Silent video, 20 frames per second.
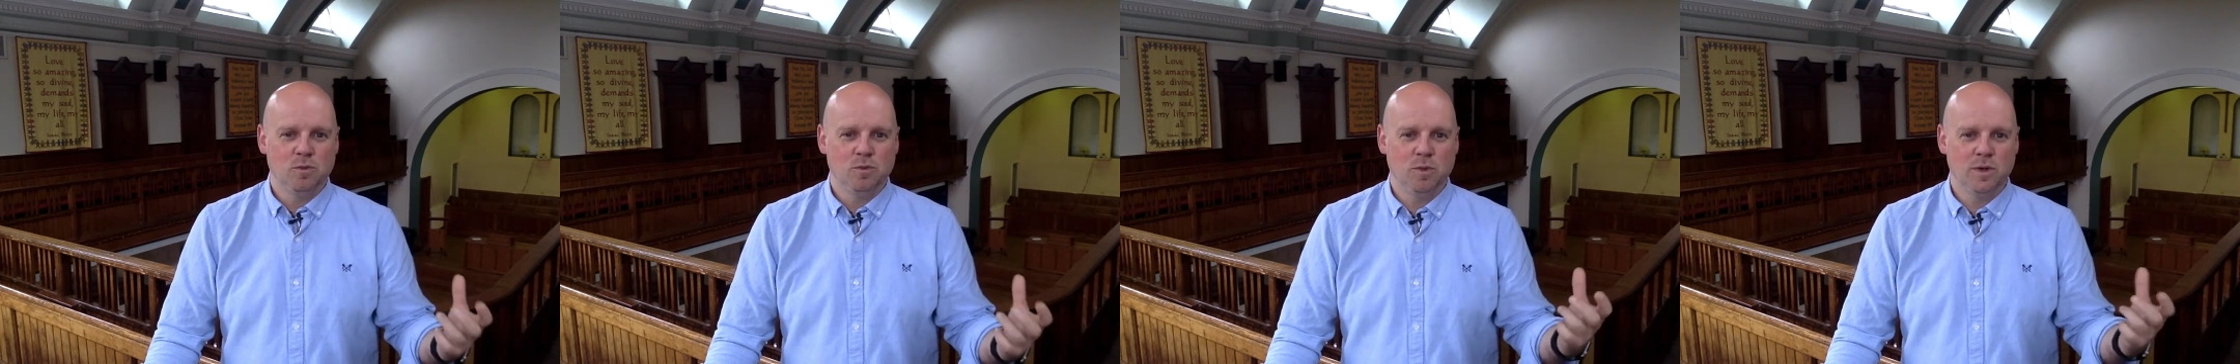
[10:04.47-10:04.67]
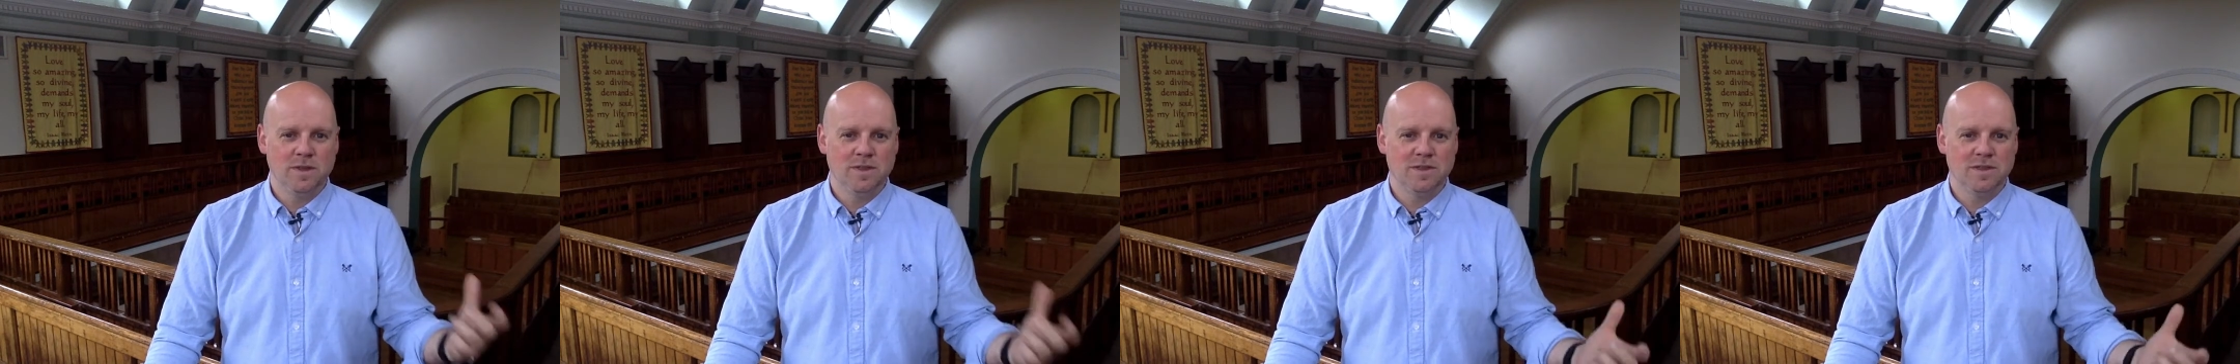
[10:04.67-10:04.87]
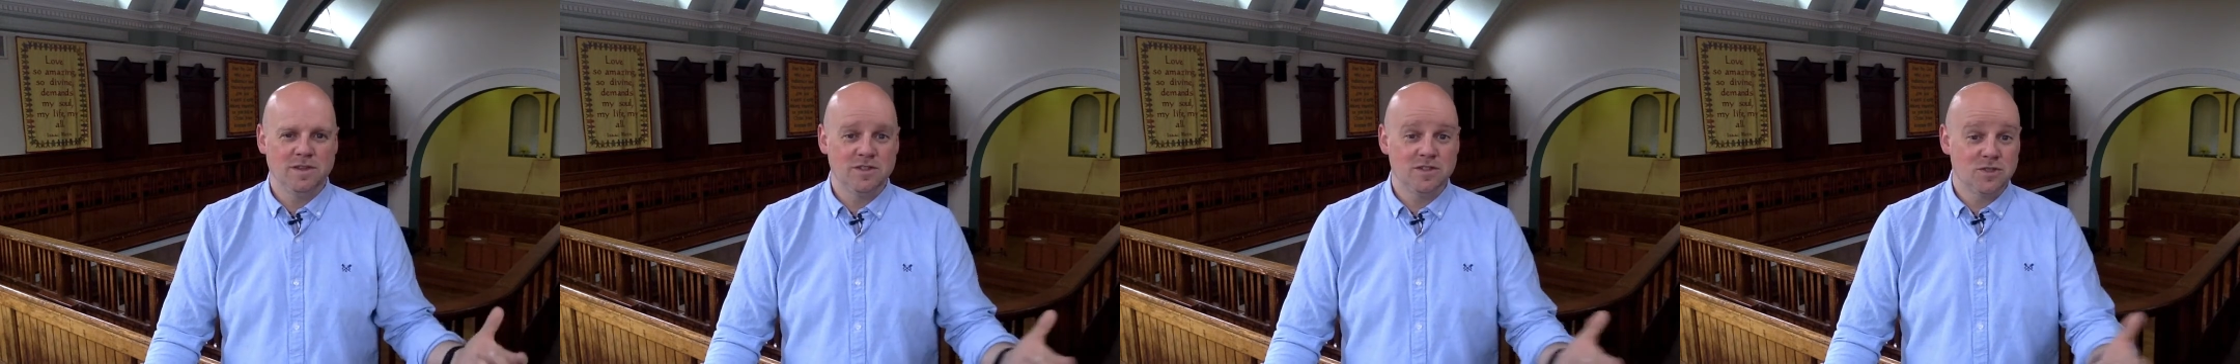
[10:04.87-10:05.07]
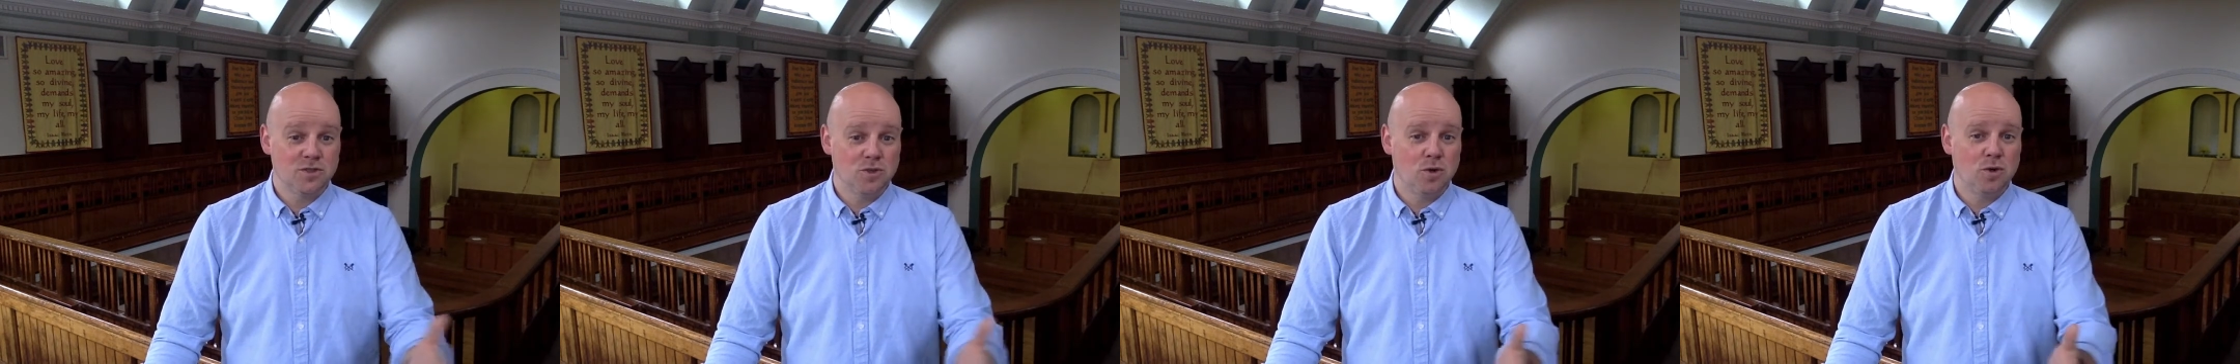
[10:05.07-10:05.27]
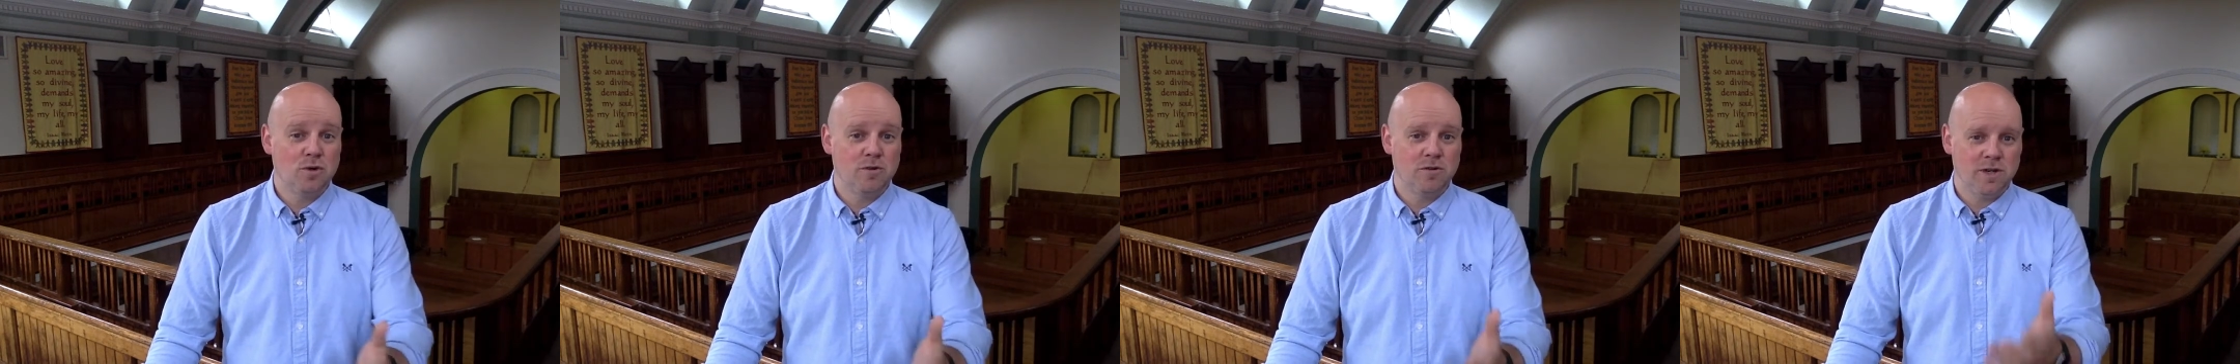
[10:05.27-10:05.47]
with the
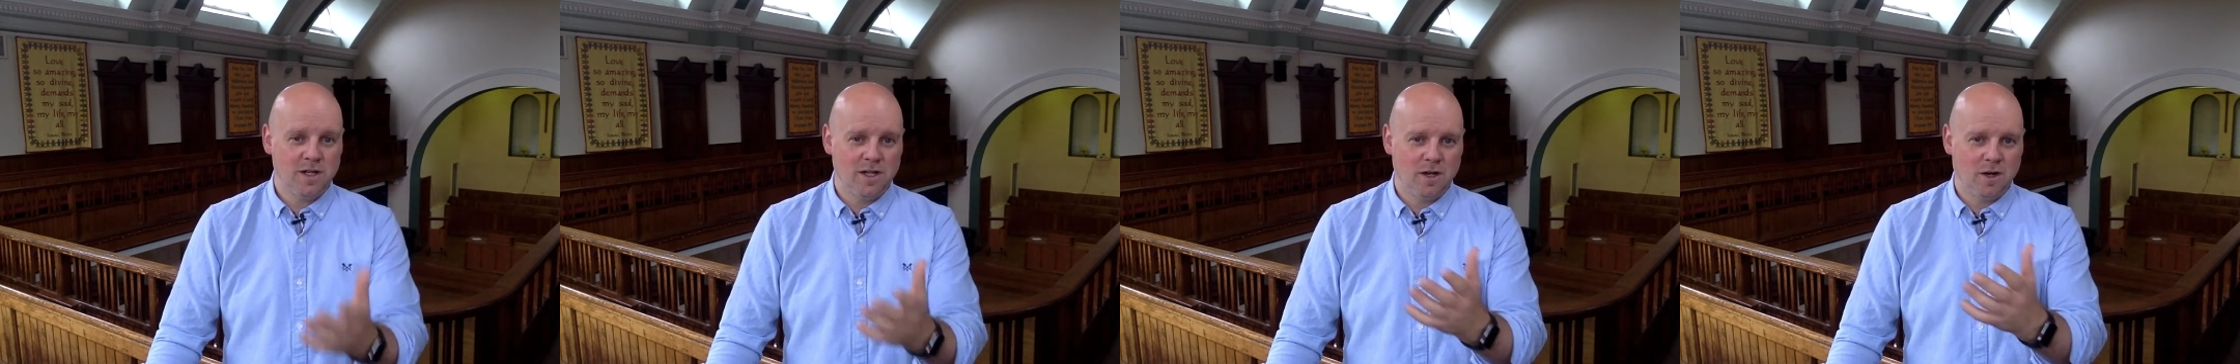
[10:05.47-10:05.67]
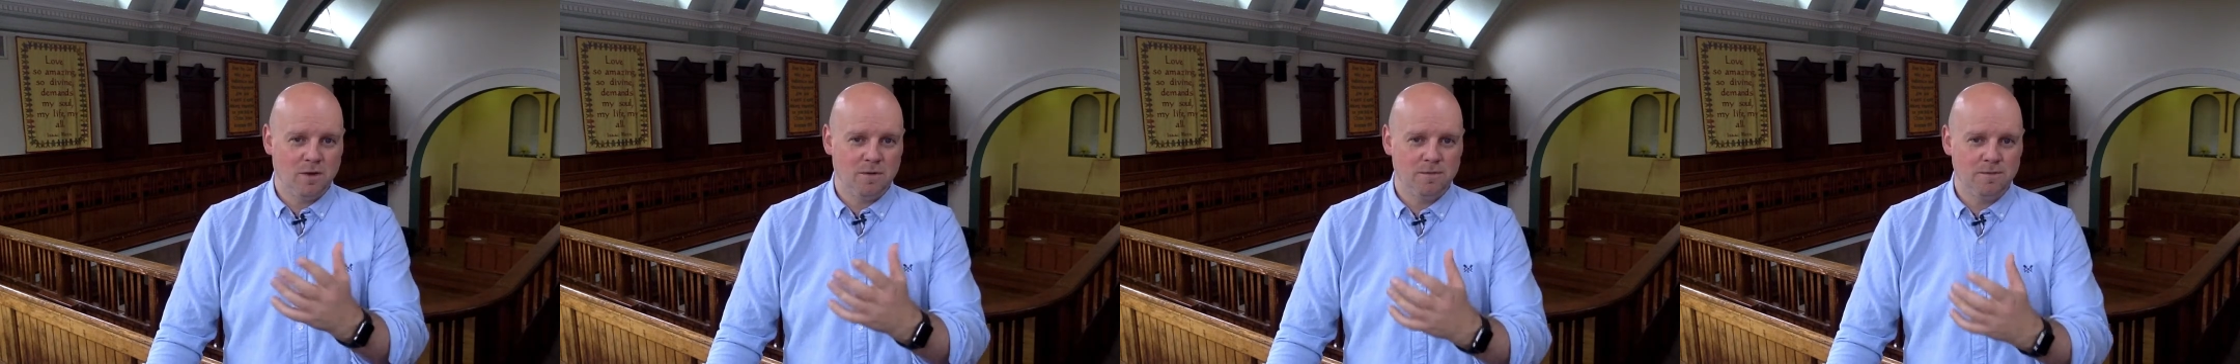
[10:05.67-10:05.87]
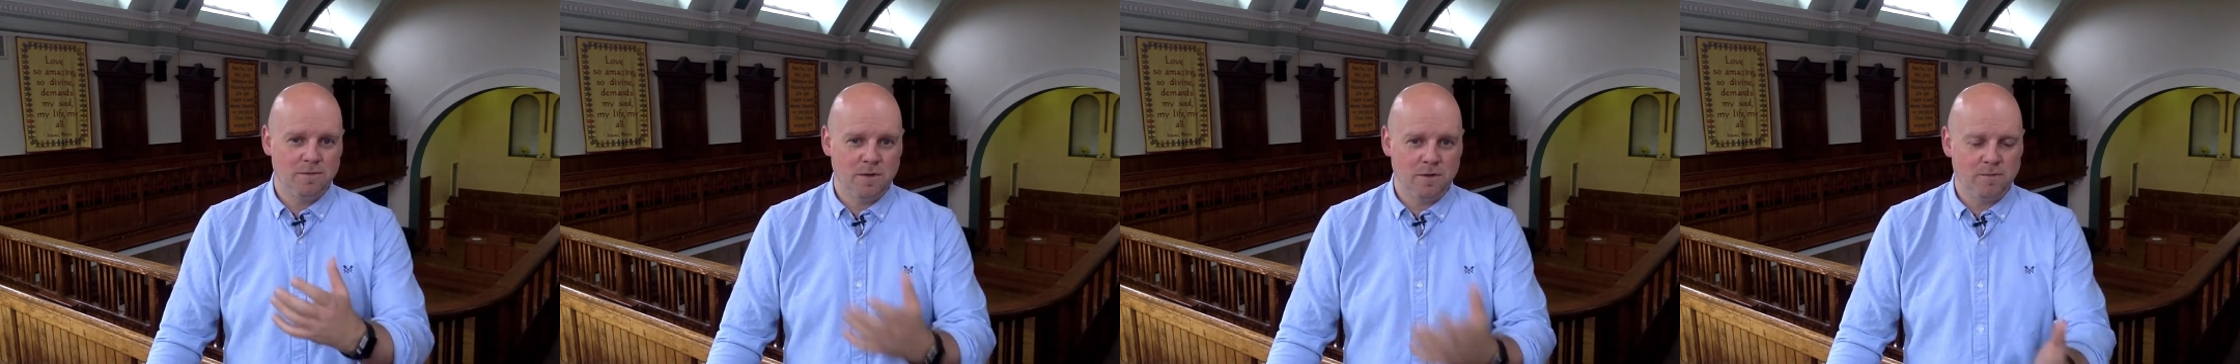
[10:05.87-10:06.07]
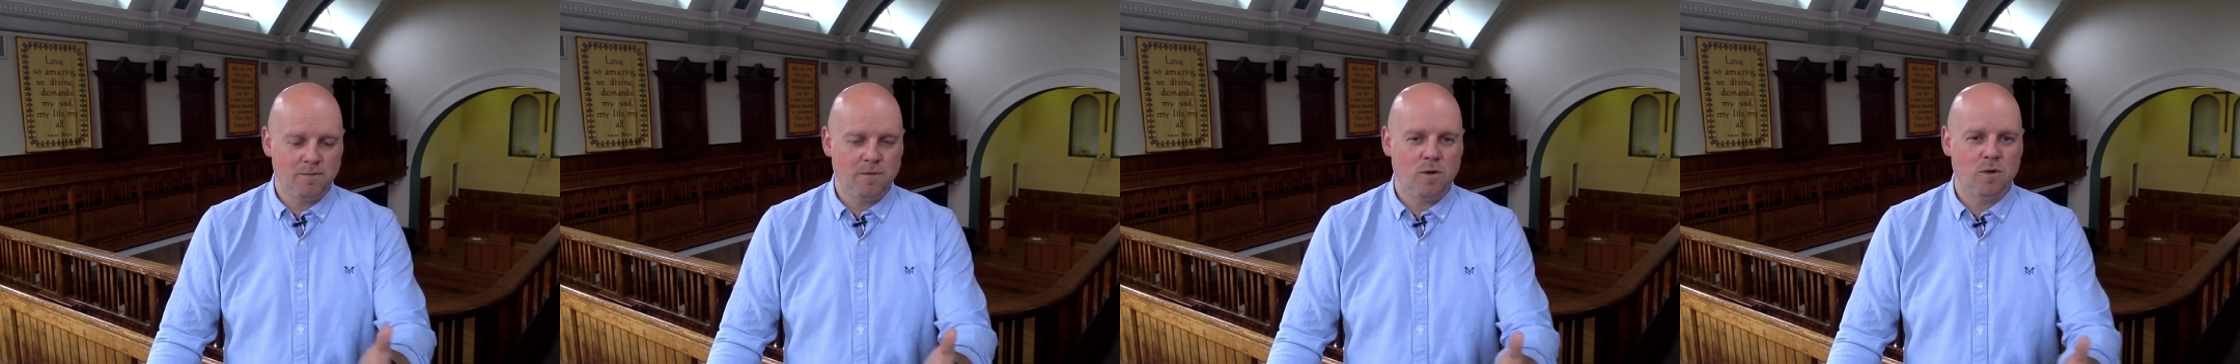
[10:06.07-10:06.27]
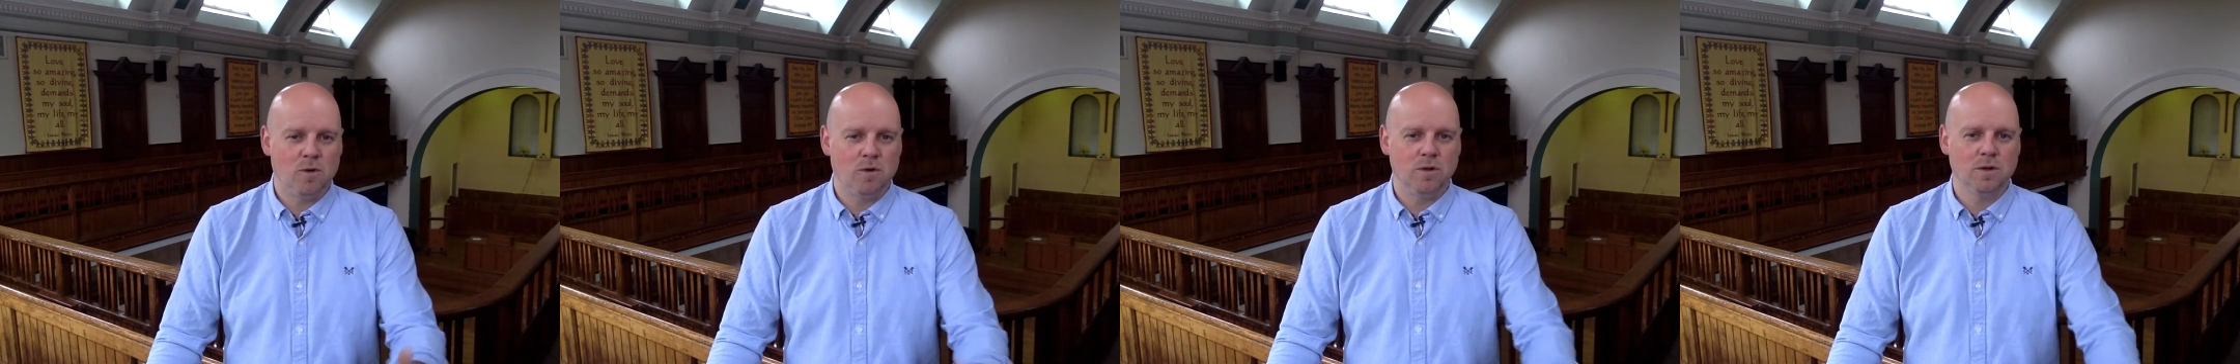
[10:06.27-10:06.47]
story of the
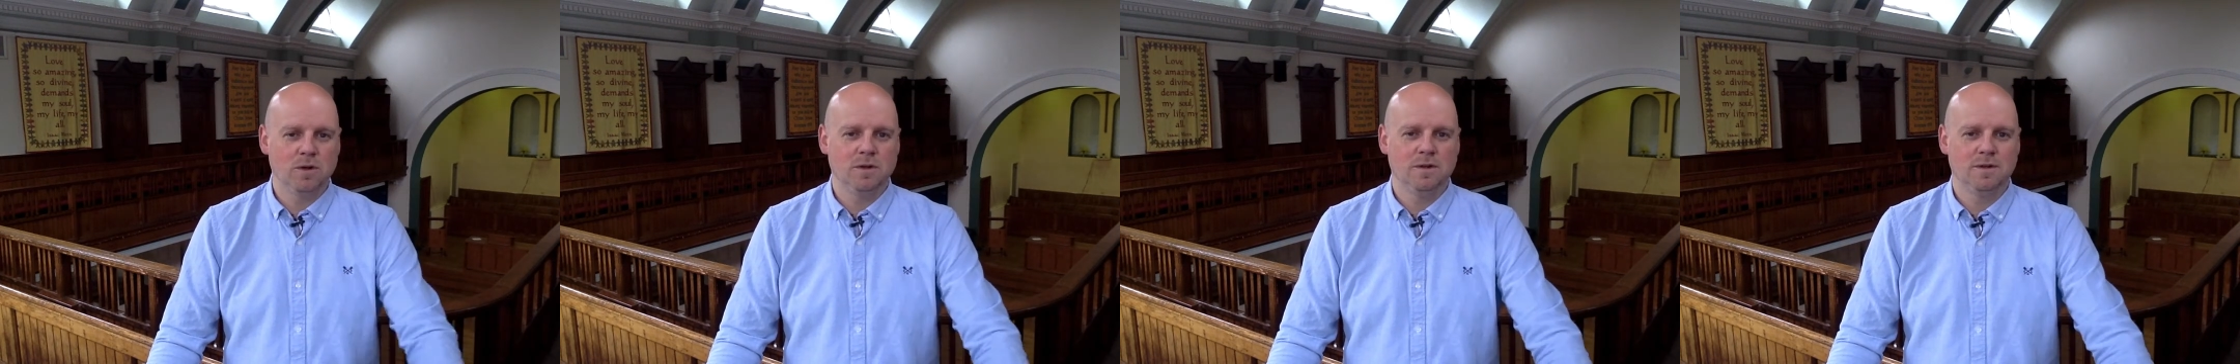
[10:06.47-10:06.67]
fall.